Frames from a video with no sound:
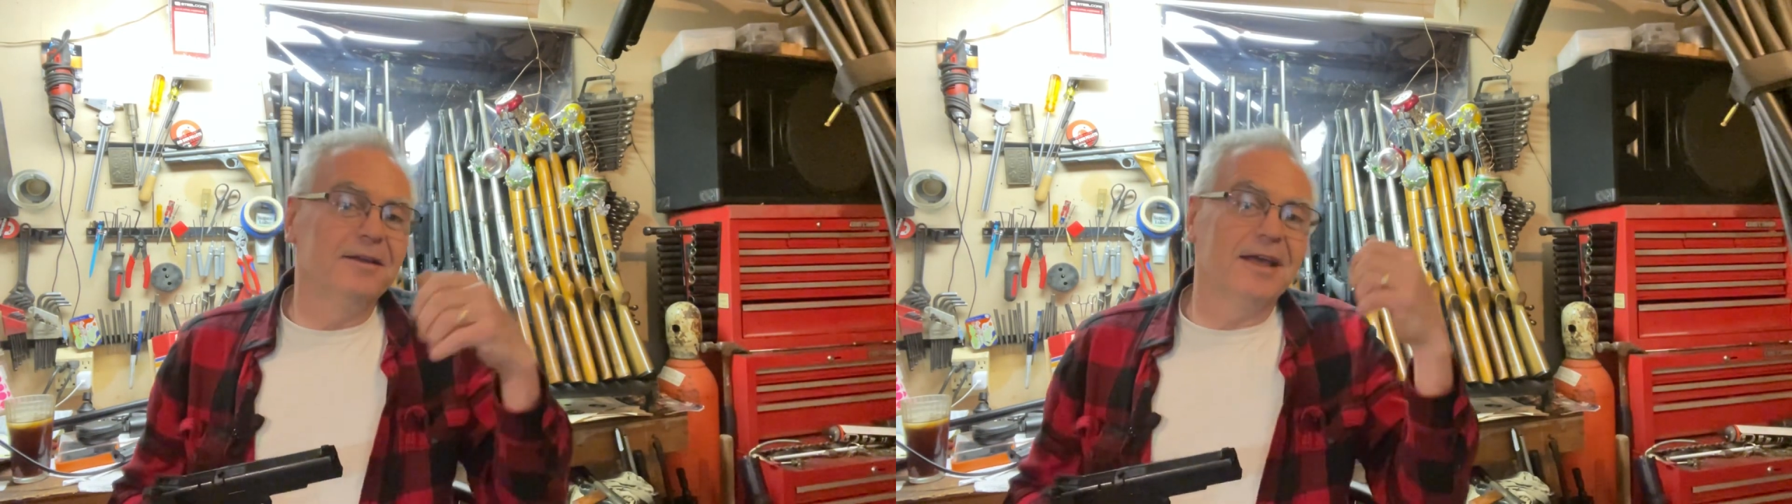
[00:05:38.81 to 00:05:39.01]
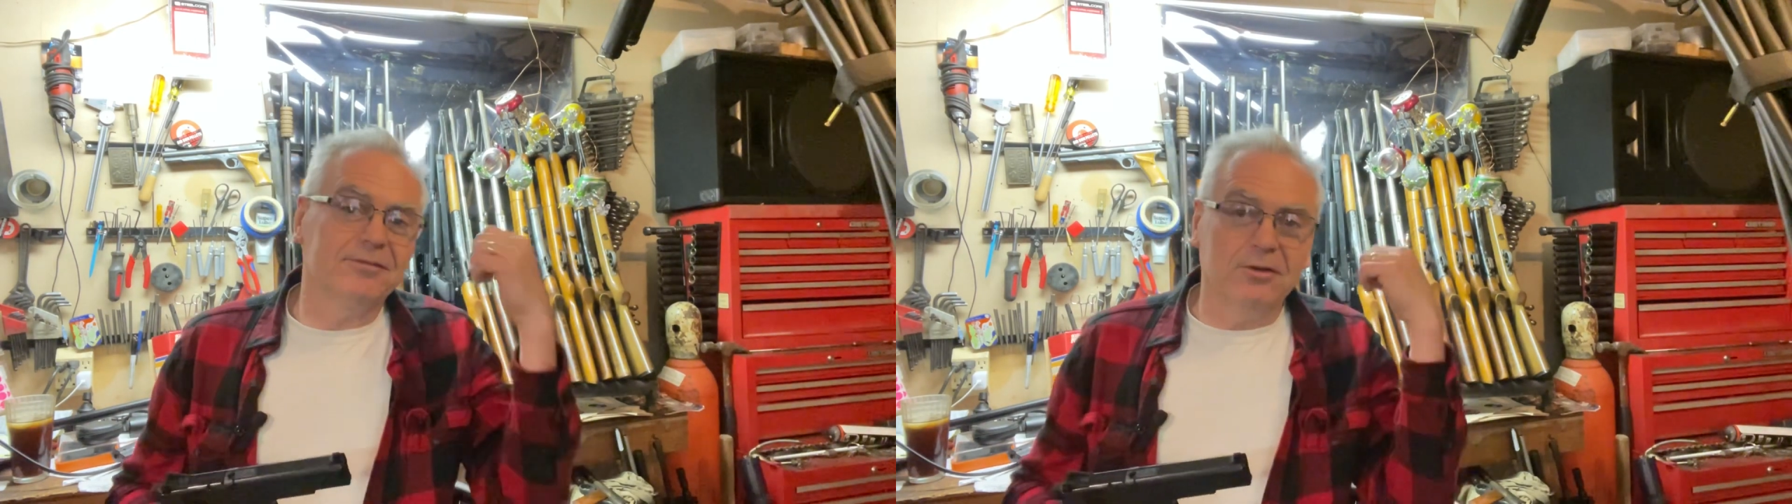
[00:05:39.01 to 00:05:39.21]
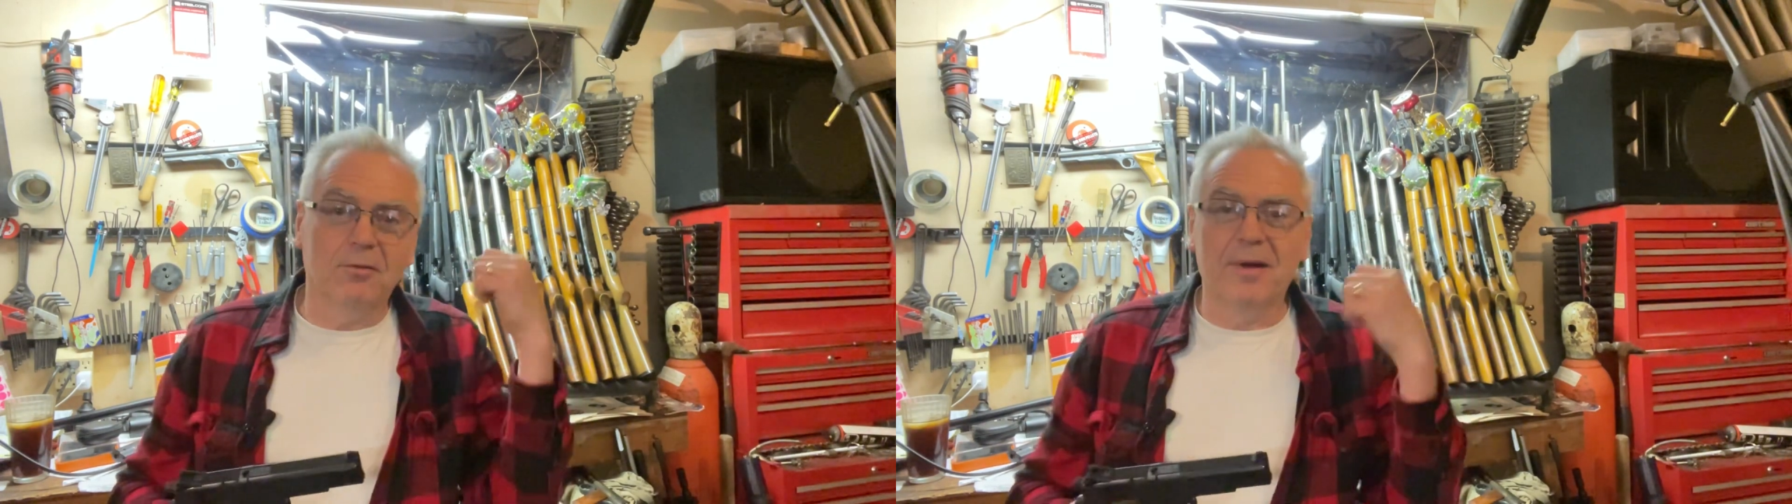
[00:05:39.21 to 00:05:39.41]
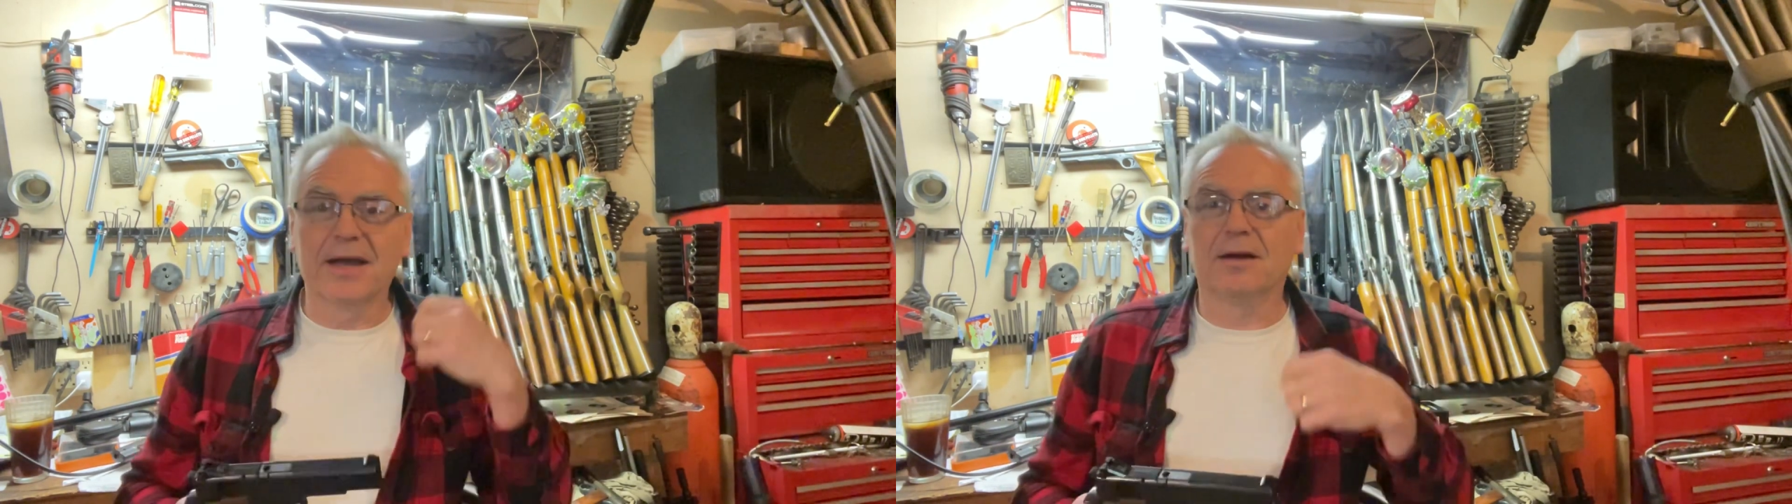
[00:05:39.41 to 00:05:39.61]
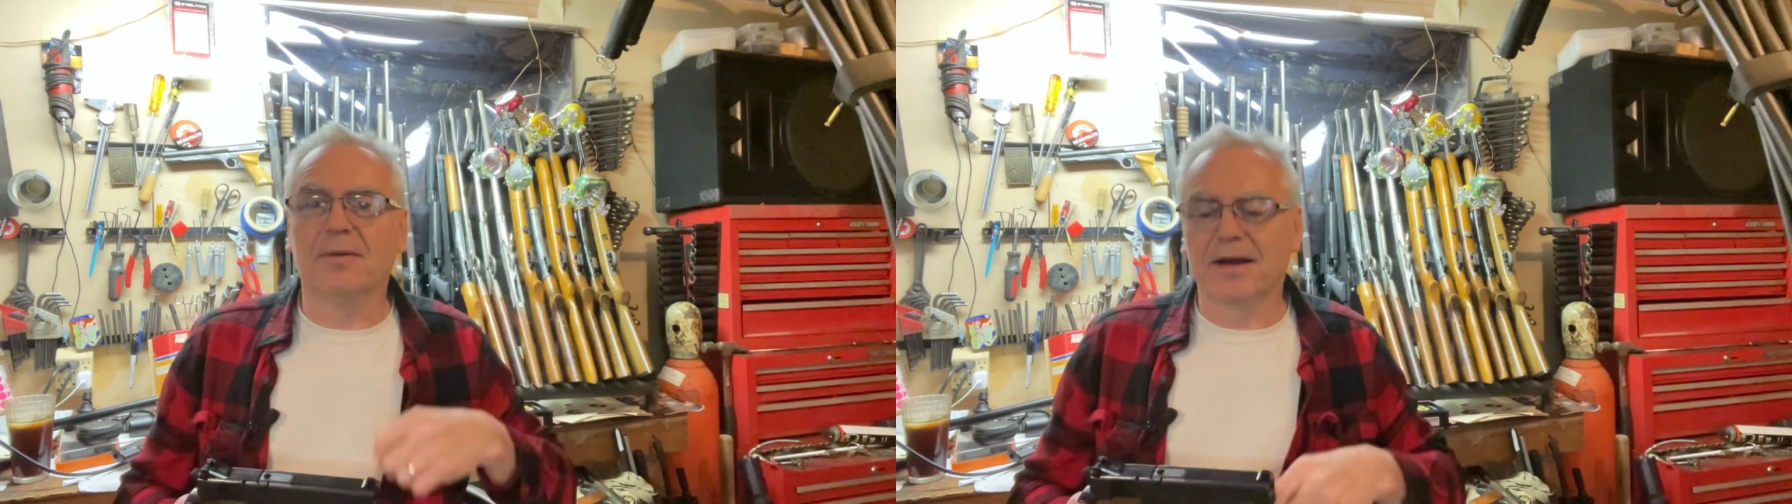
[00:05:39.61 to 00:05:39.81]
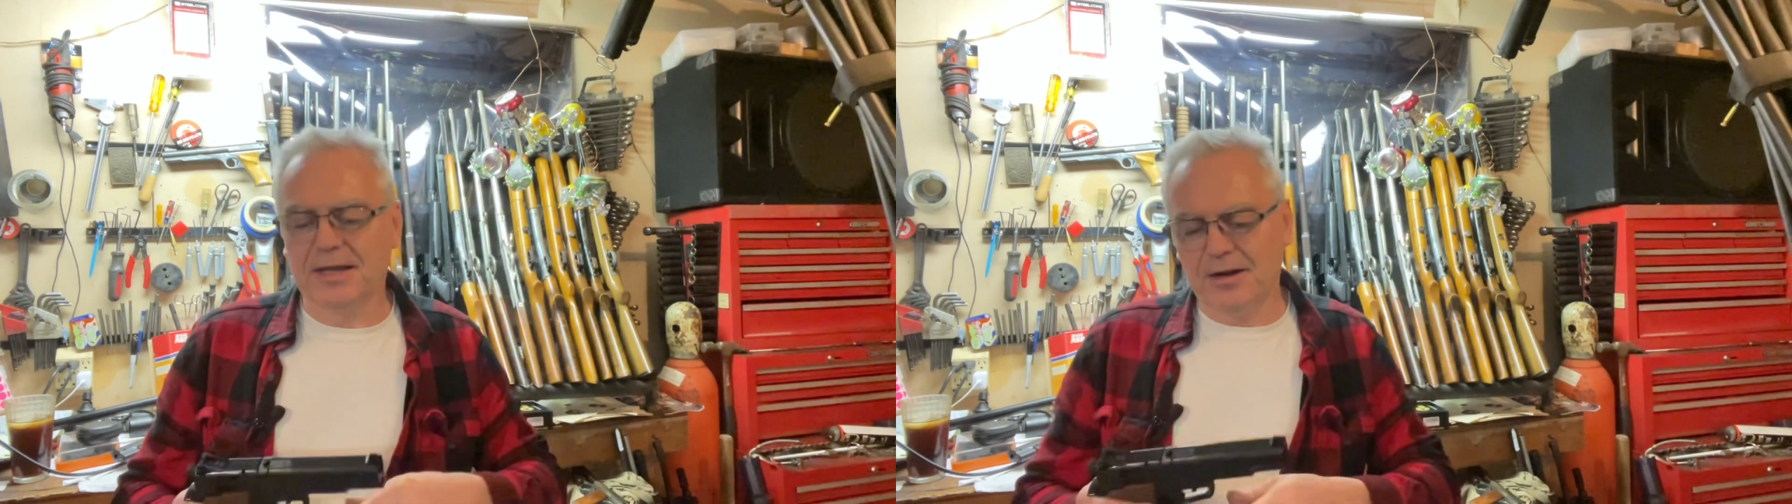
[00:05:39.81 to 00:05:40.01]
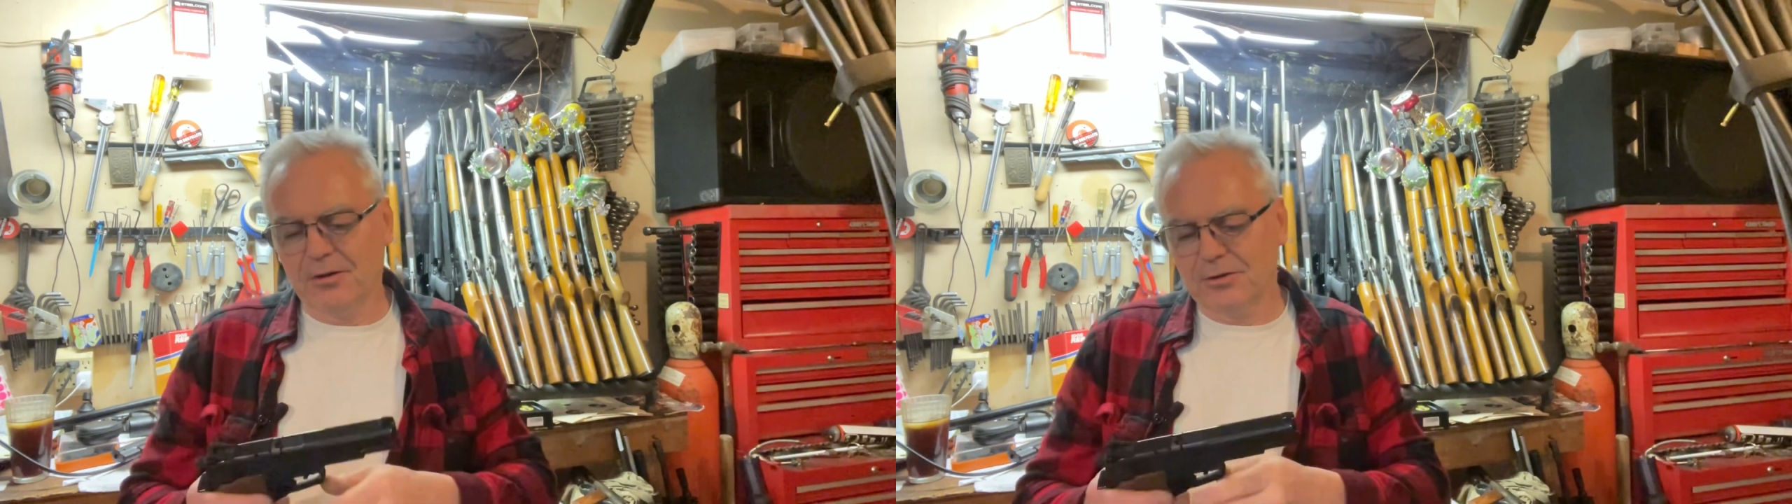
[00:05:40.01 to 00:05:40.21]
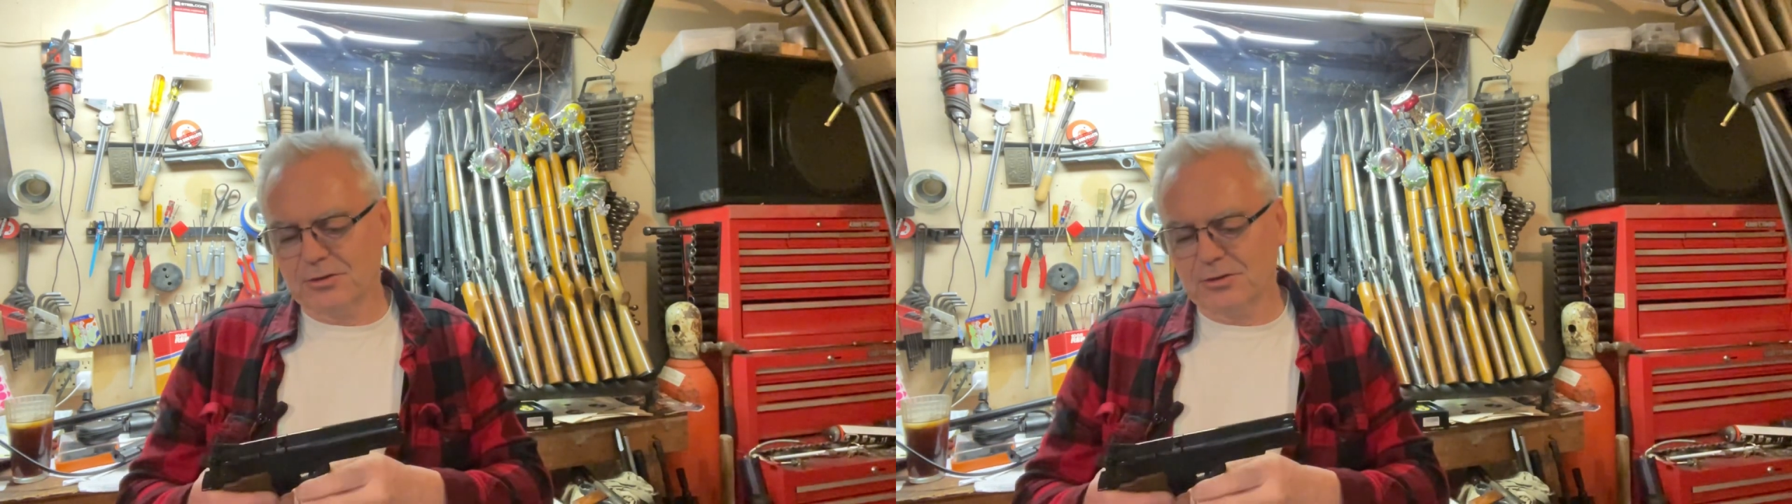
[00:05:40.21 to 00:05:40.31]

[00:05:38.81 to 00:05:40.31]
have to go back about a year or